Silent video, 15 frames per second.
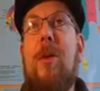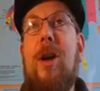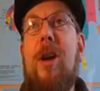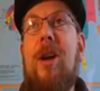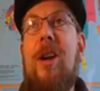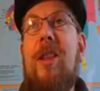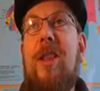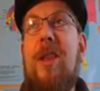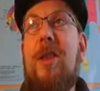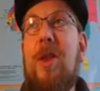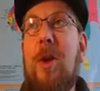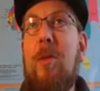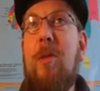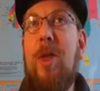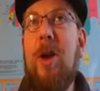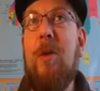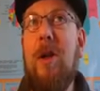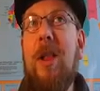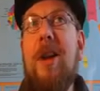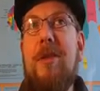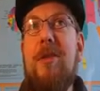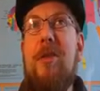or their
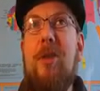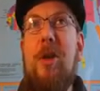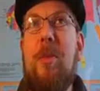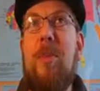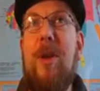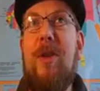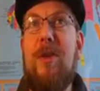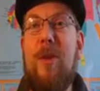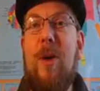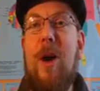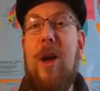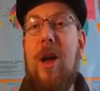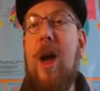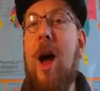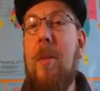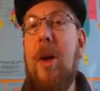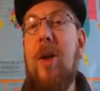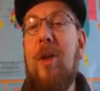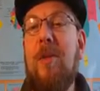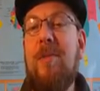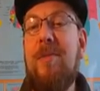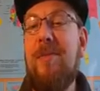relationship is
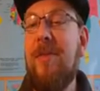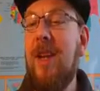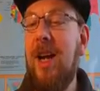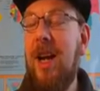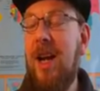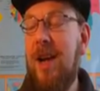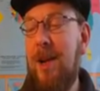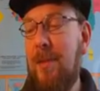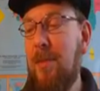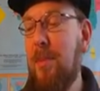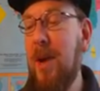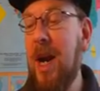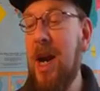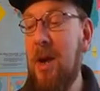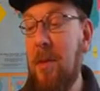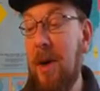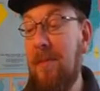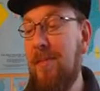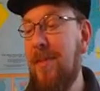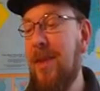comical. But anyway,